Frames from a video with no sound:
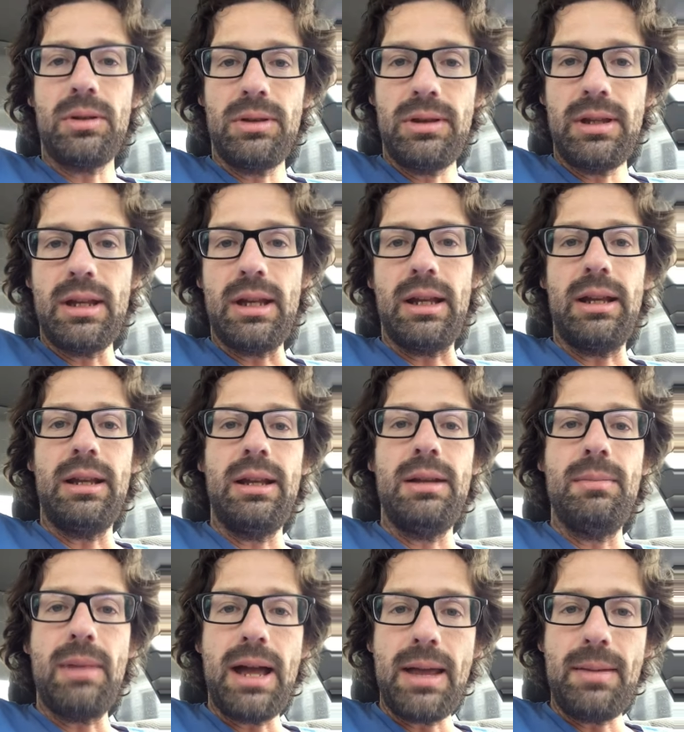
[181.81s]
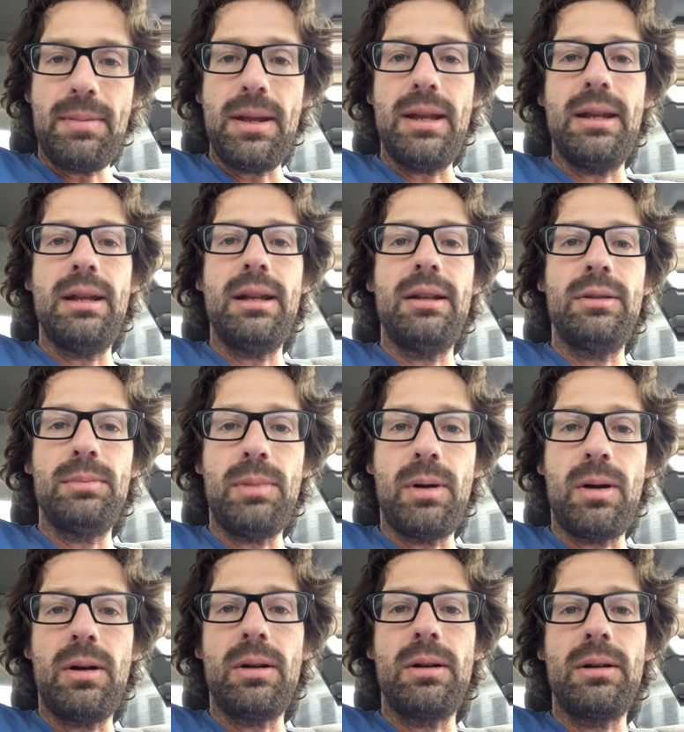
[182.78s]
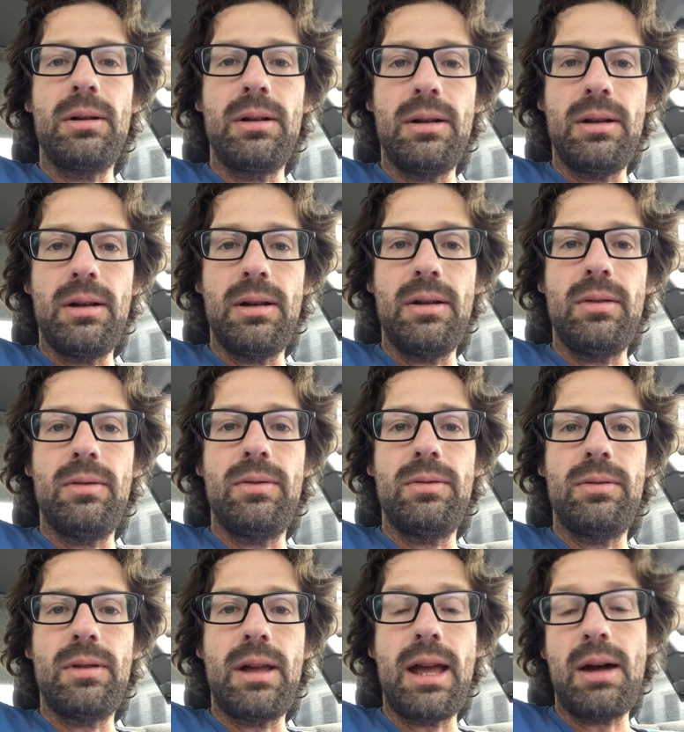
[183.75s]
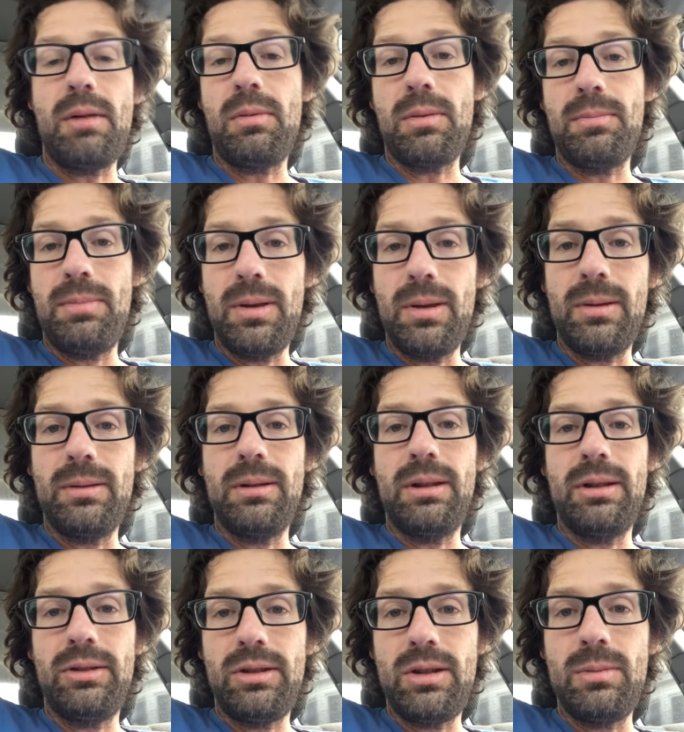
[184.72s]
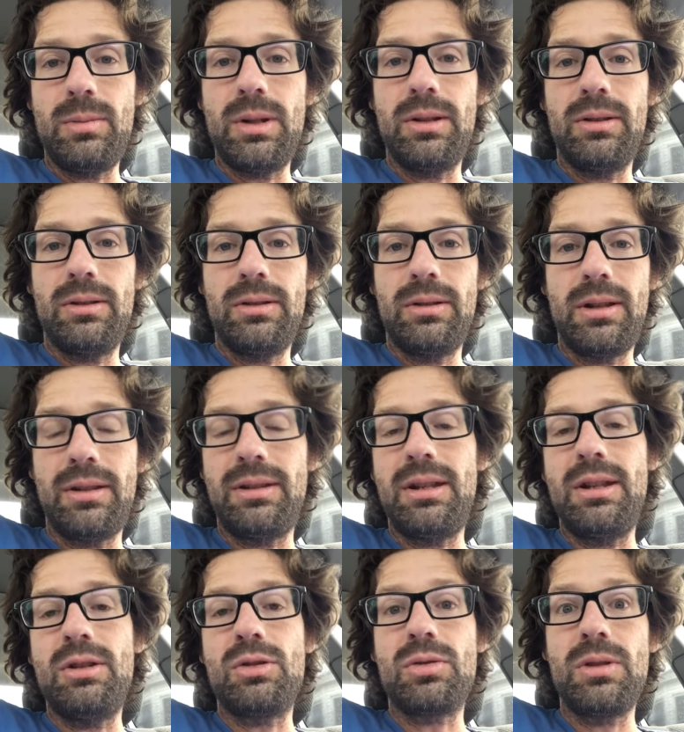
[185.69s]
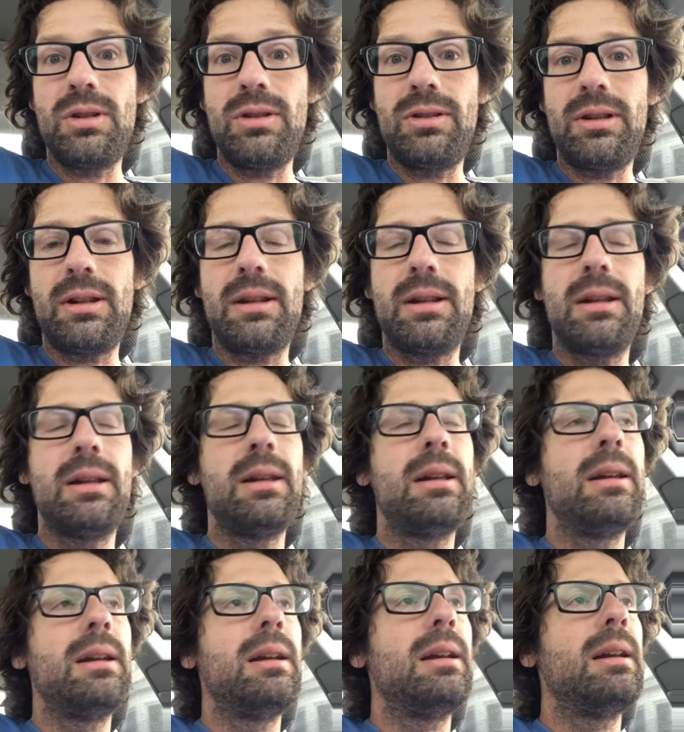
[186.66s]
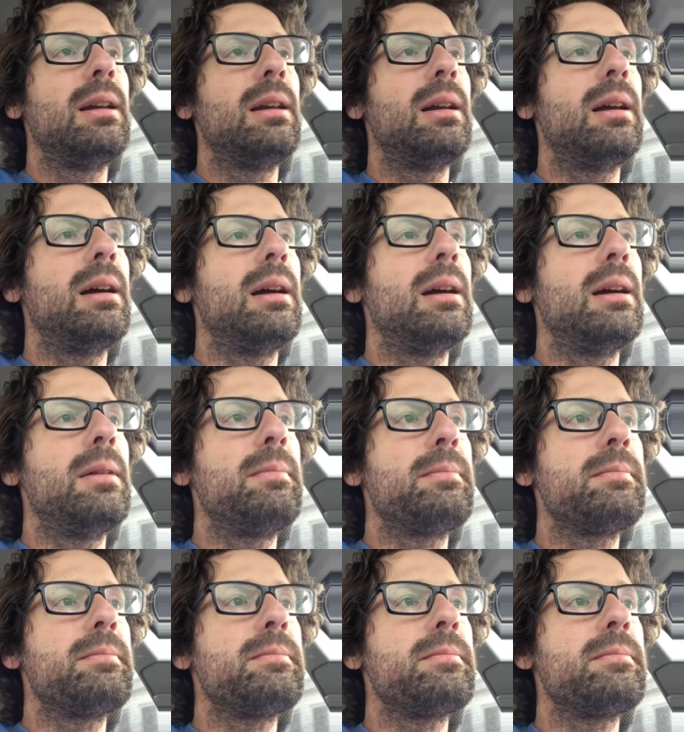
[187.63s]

thing. In my opinion, it's part of how we're built as humans, this intrinsic um,